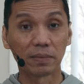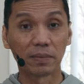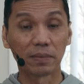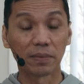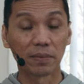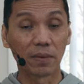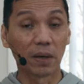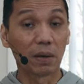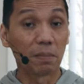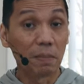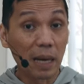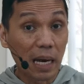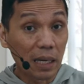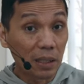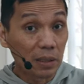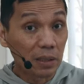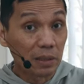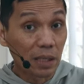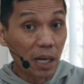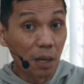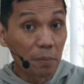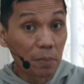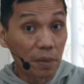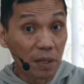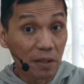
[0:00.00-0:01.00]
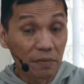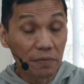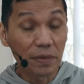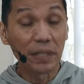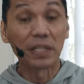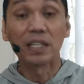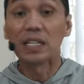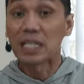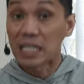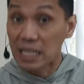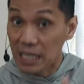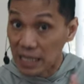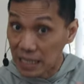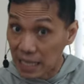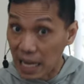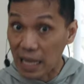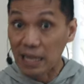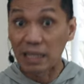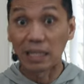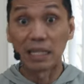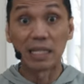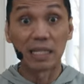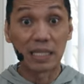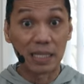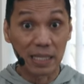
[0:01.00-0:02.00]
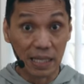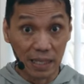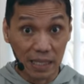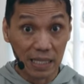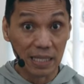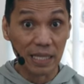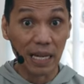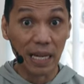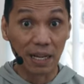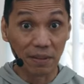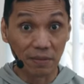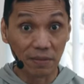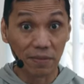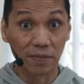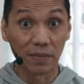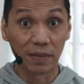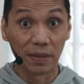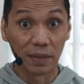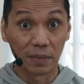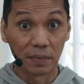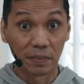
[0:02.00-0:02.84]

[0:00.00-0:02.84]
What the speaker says: for about a couple of years, that is a safe,